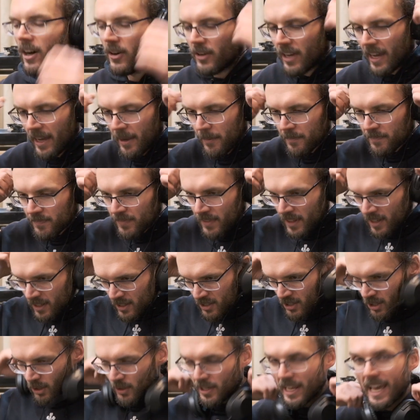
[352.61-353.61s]
Okay,
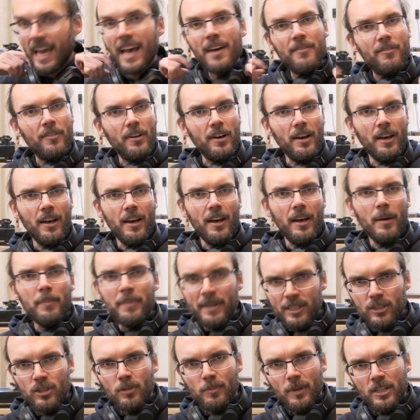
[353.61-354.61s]
so they have a
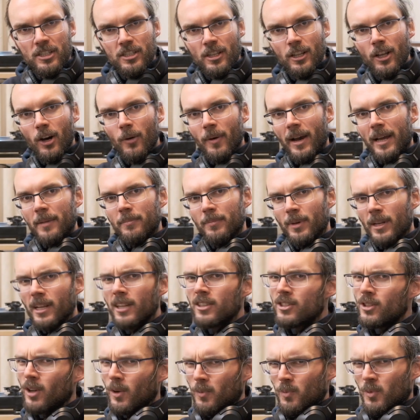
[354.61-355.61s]
bit too much low end, but
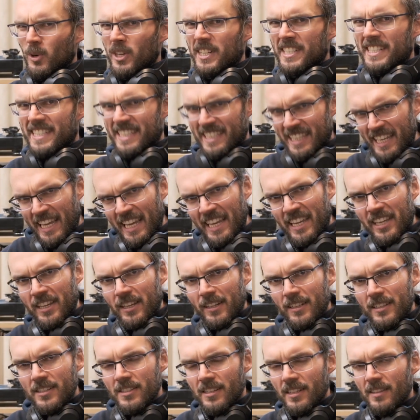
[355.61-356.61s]
it's not
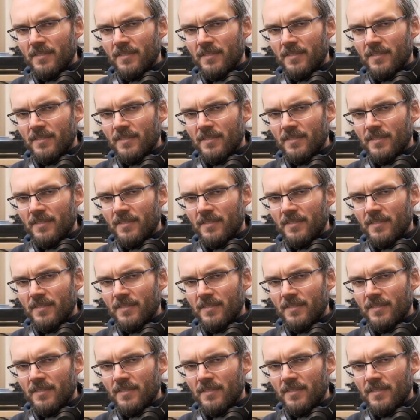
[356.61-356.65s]
ridiculous.